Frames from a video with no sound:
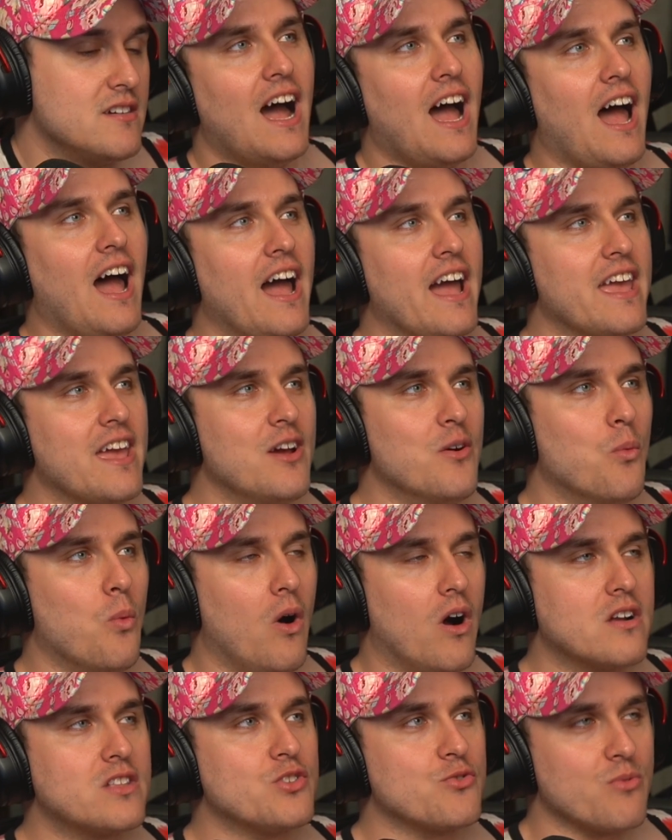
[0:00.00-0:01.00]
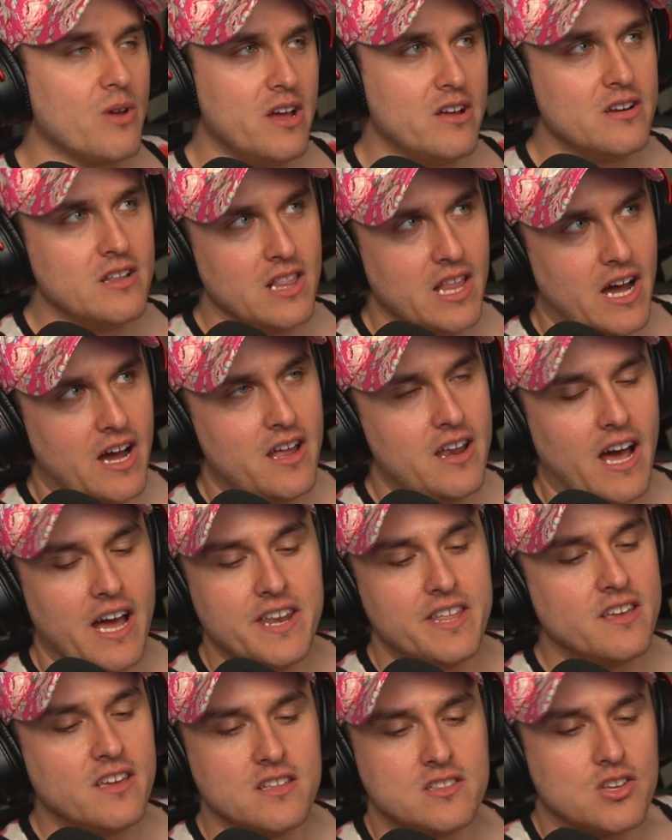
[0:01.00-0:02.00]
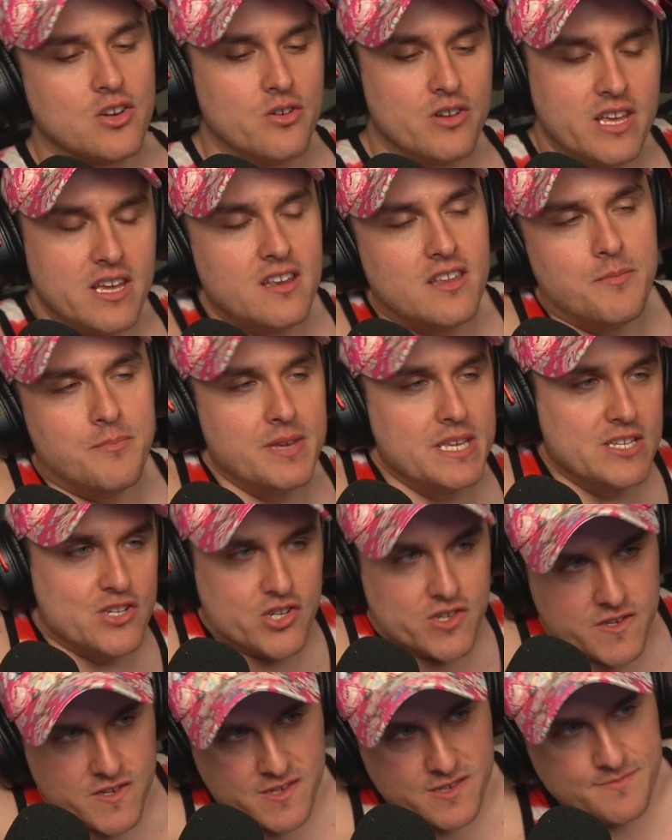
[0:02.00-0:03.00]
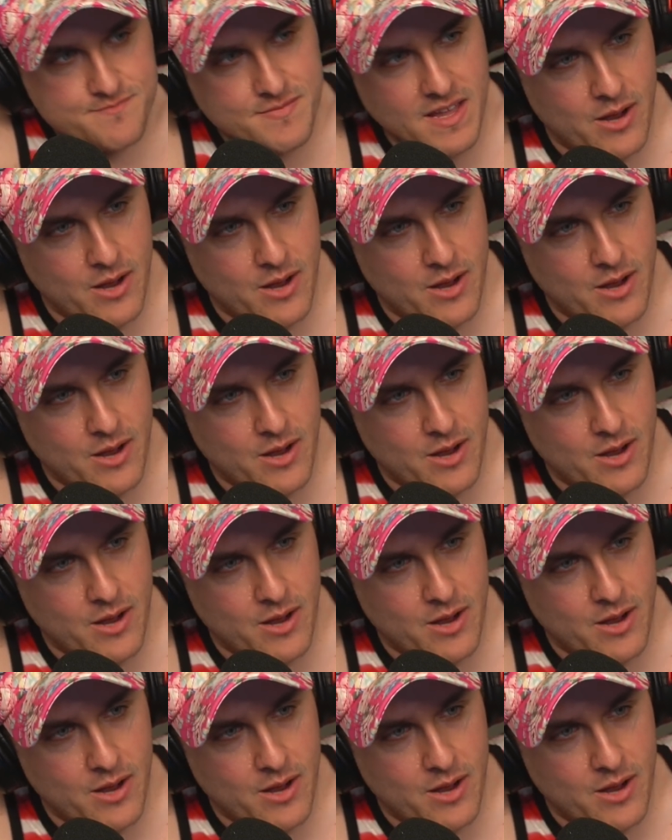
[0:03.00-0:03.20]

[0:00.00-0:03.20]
I walked around a lot. I didn't get to go to any beaches.